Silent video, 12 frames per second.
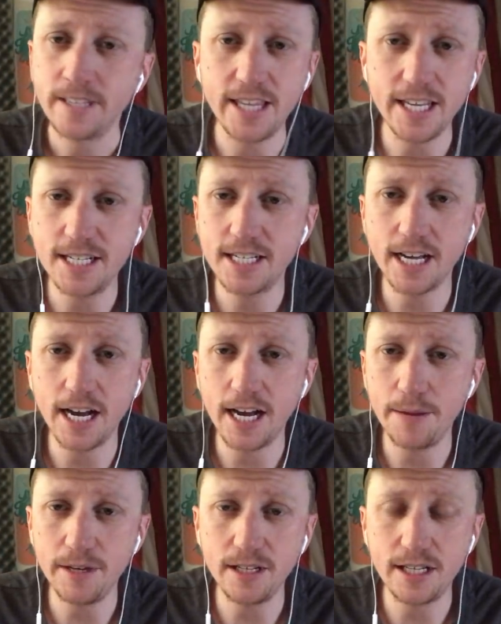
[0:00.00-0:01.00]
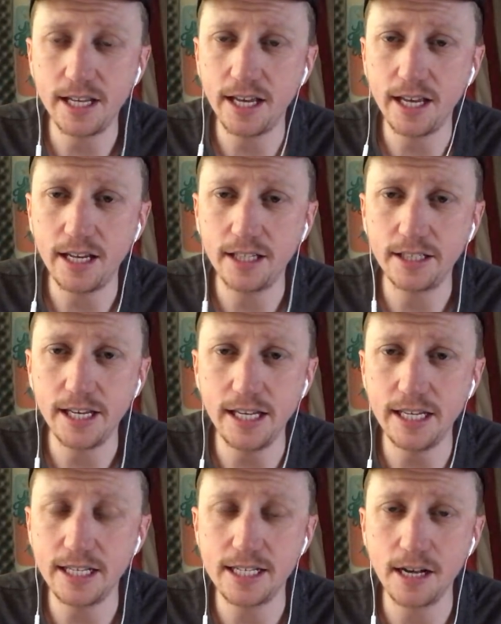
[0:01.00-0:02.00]
this time he did he
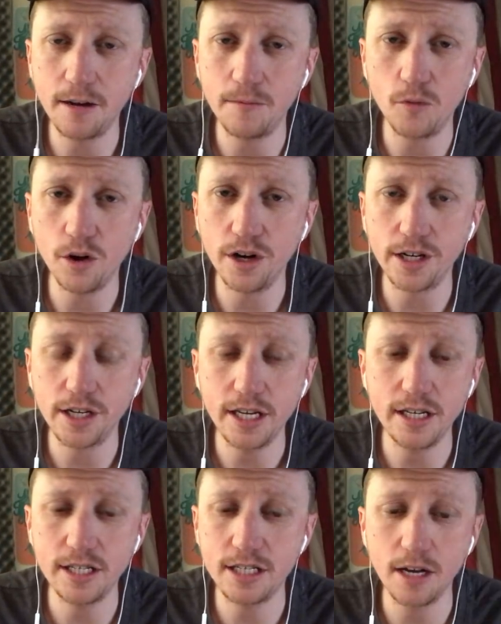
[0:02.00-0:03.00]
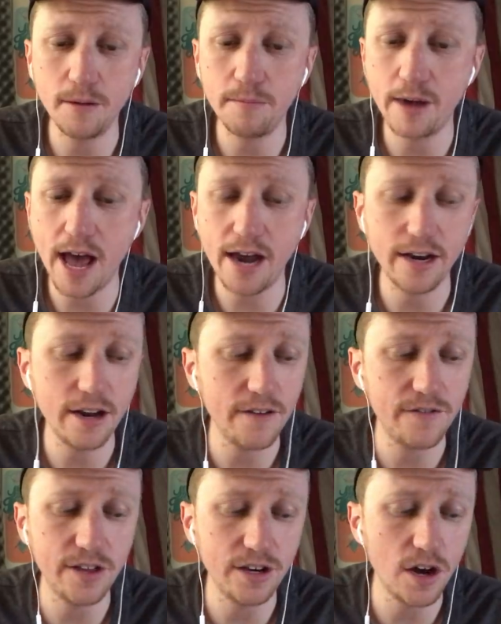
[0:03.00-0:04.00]
did something worse he did something bad
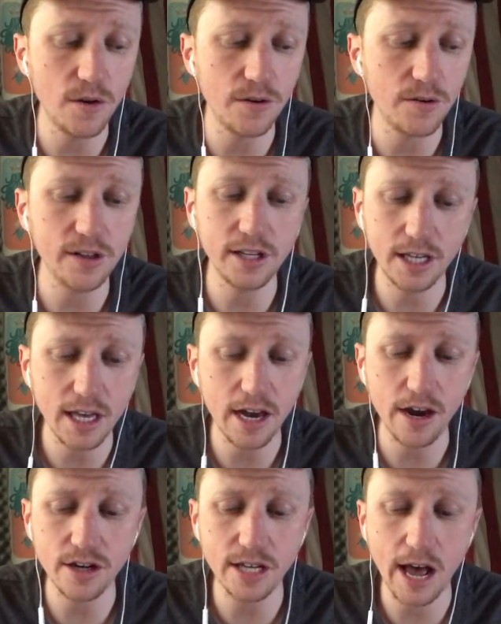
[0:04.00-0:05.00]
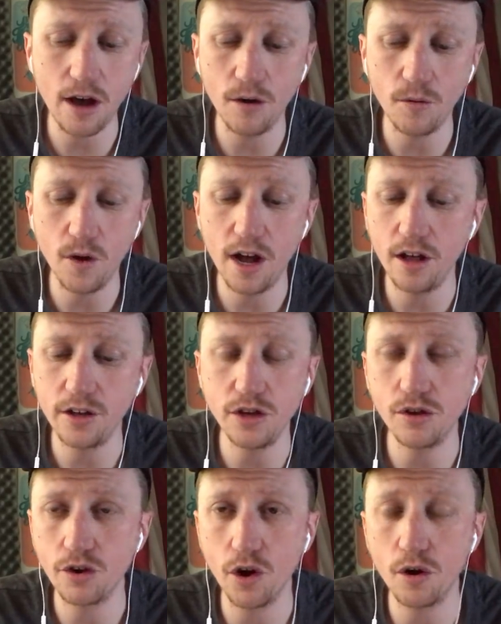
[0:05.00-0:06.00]
enough that no one really cares how well
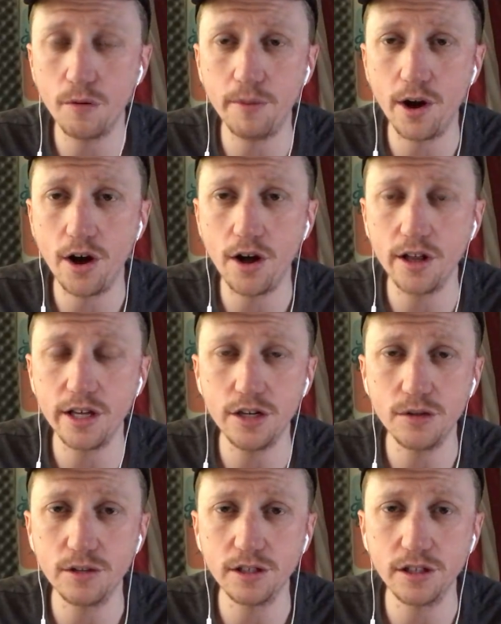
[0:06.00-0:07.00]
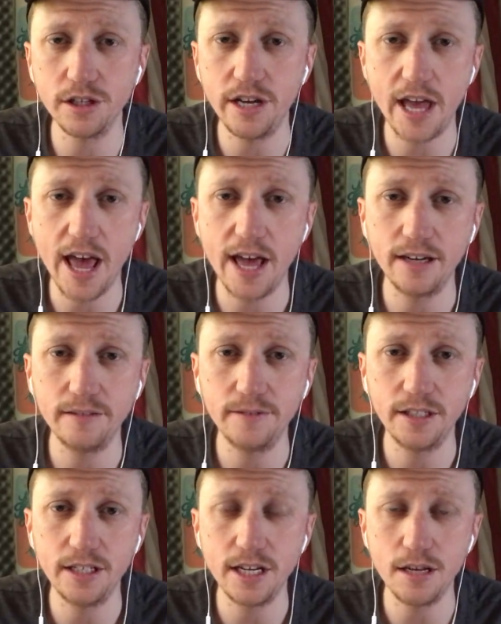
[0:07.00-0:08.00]
you throw a ball into a little net
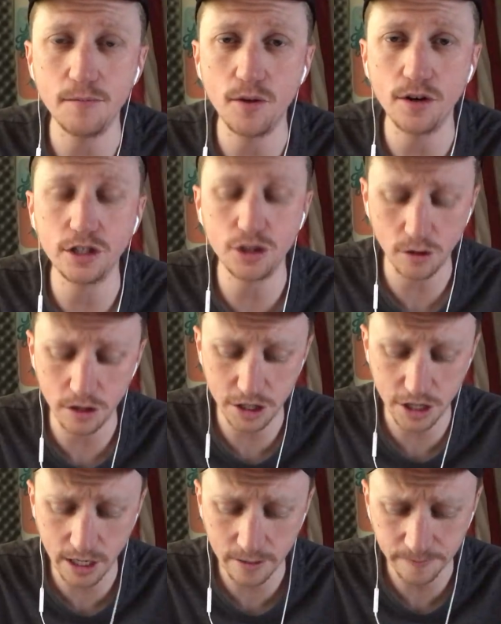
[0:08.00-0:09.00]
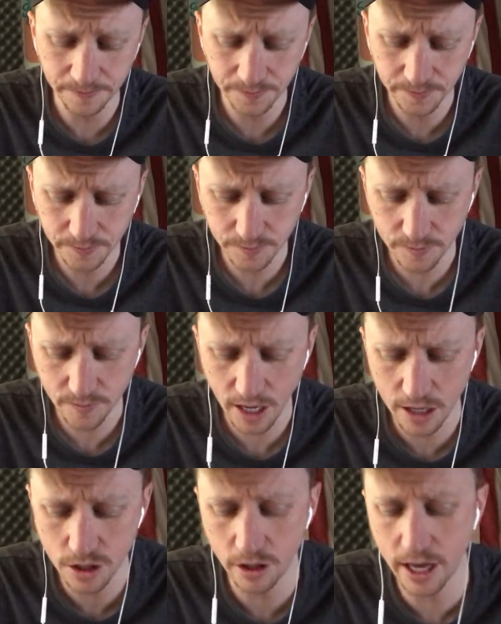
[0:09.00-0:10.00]
anymore, Georgie.
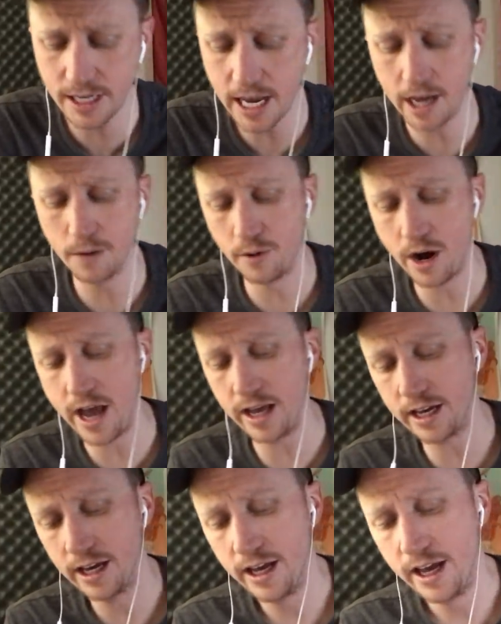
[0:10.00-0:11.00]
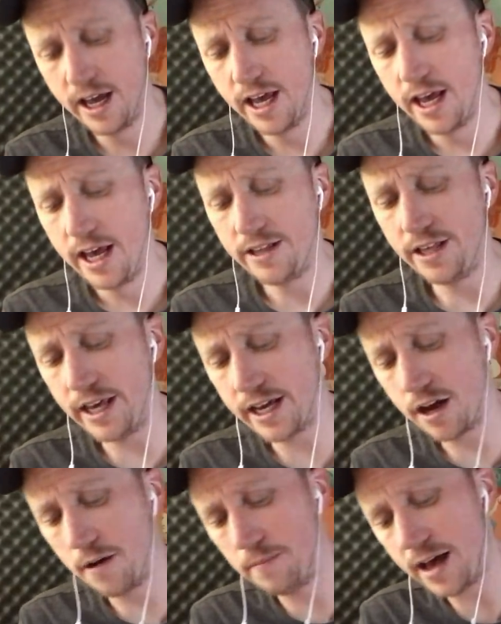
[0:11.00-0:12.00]
And so they take a break. Then they
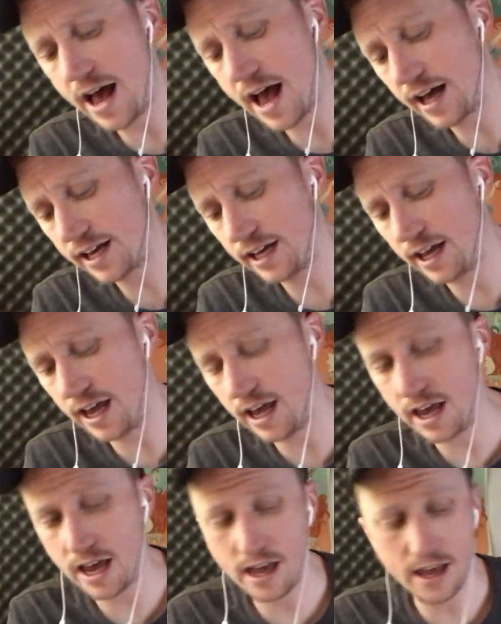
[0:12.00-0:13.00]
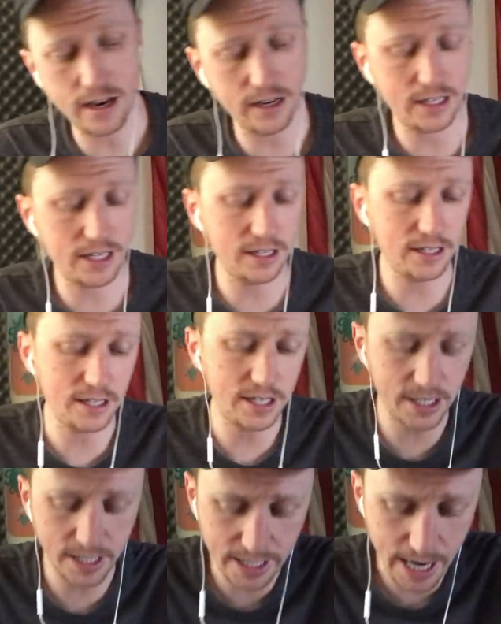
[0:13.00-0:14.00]
come back, and
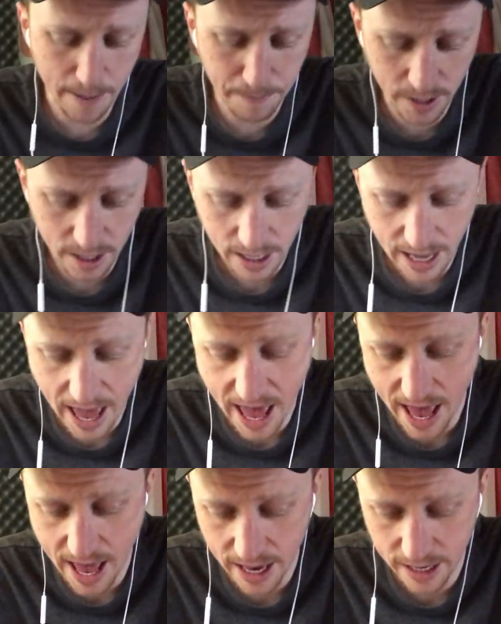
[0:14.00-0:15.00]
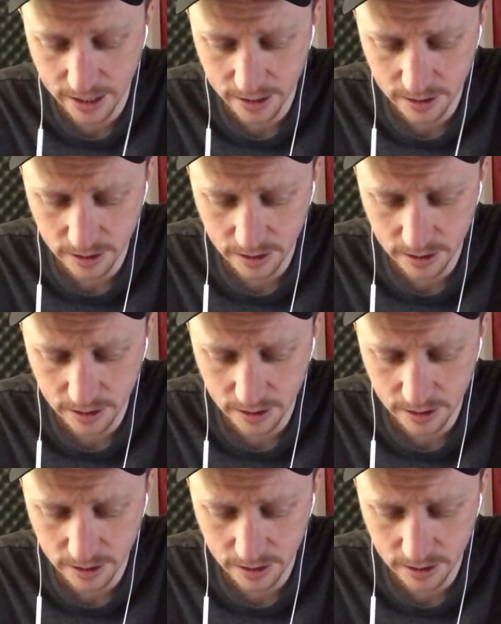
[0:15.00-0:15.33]
Deputy Ed